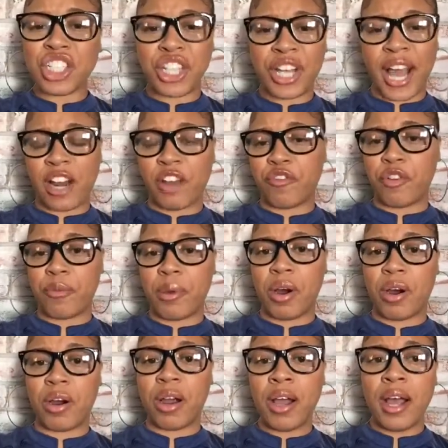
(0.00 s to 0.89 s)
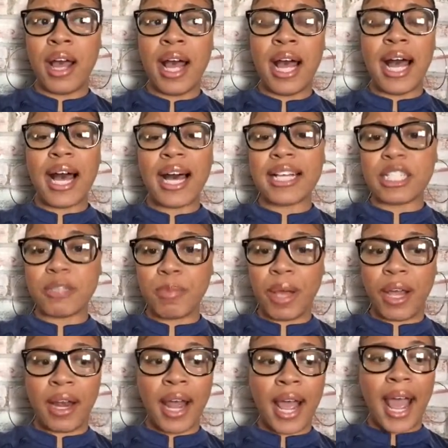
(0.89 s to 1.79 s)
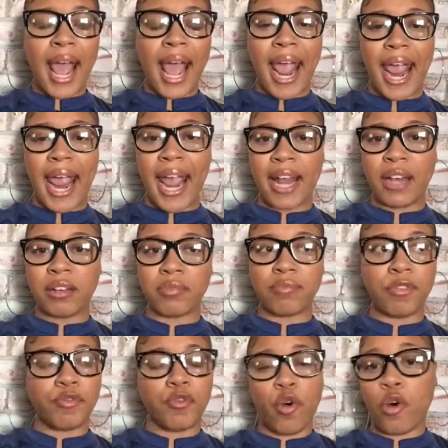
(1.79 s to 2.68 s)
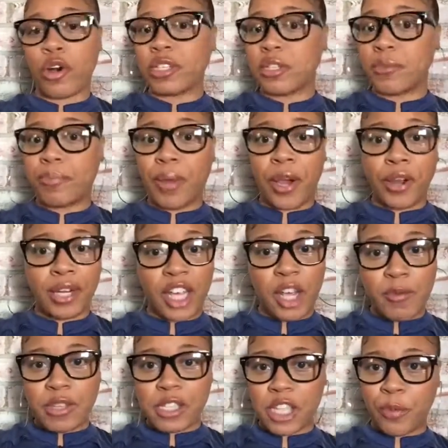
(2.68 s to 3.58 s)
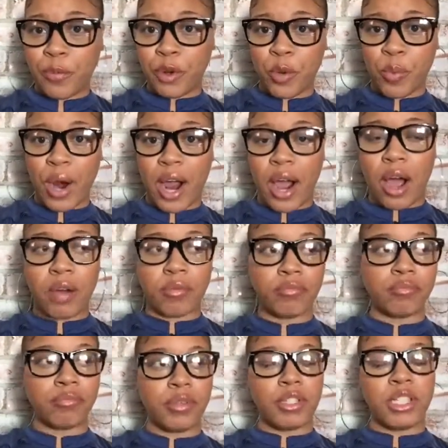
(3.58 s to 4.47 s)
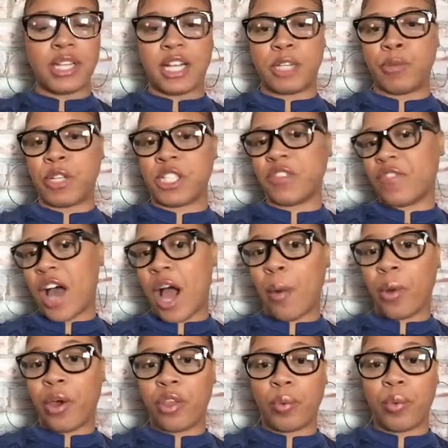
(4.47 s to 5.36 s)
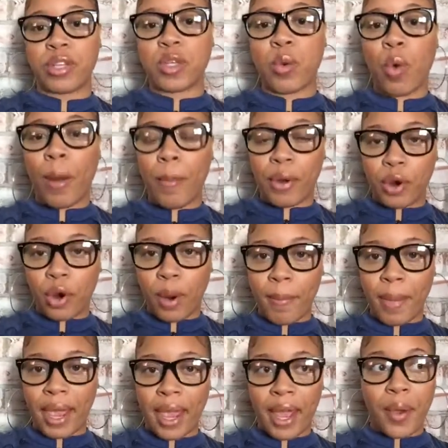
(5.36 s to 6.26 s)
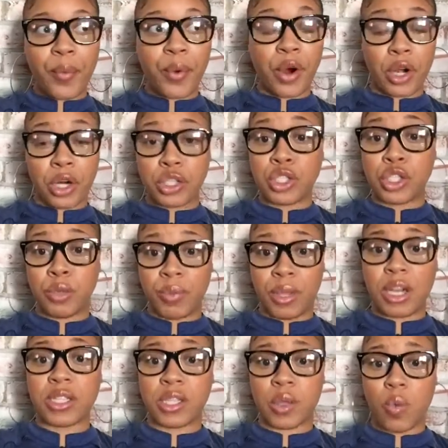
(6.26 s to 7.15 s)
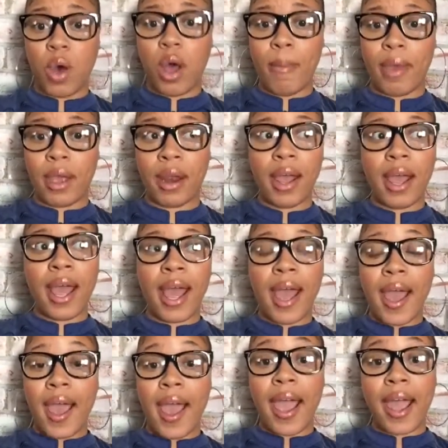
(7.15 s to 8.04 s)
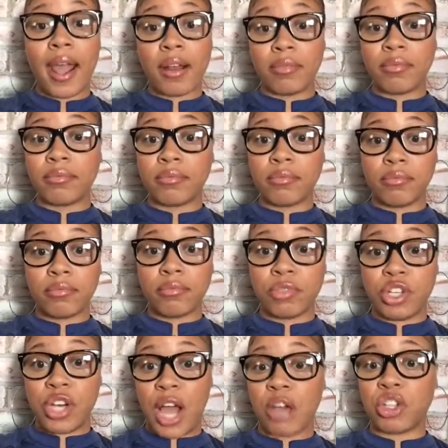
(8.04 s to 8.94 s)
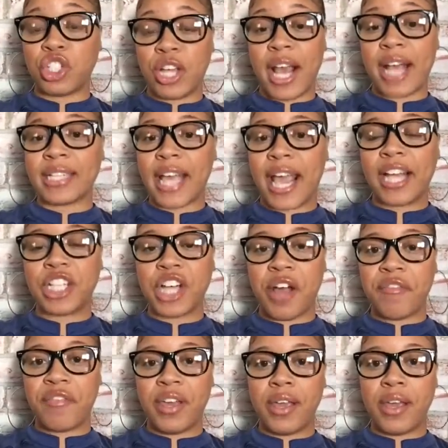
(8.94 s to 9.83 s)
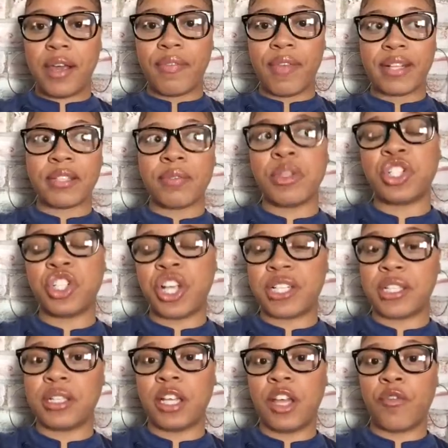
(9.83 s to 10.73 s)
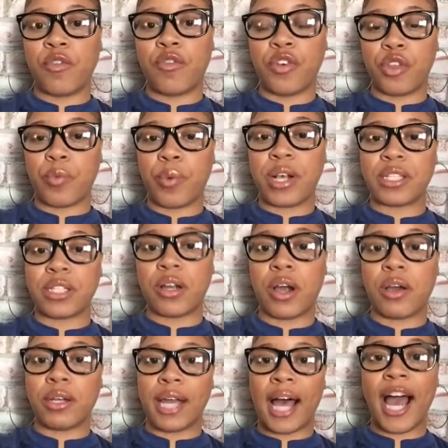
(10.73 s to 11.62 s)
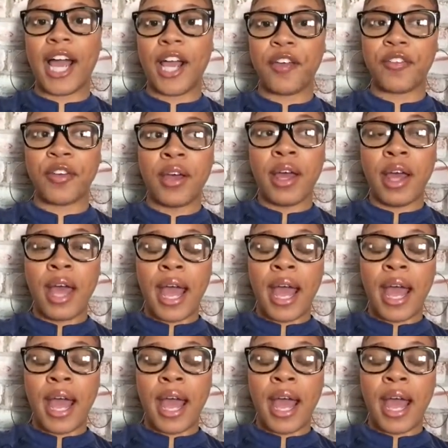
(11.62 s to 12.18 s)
She got it from her husband, and of course, apparently he was sleeping around. It's not specified whether it was a woman or a man. We're going to assume that it's a woman, and now she has HIV, and that's something she has to live with for the rest of her life.